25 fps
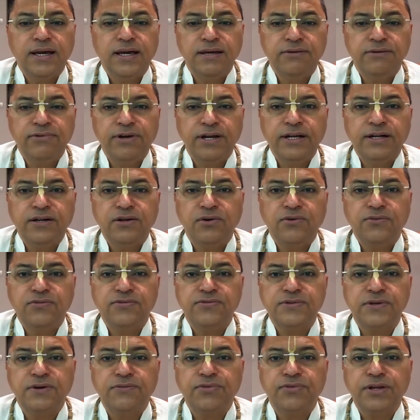event of
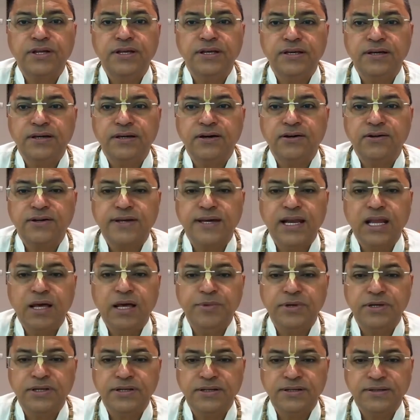suffering or
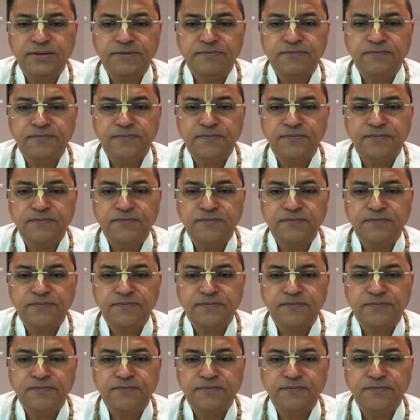calamity.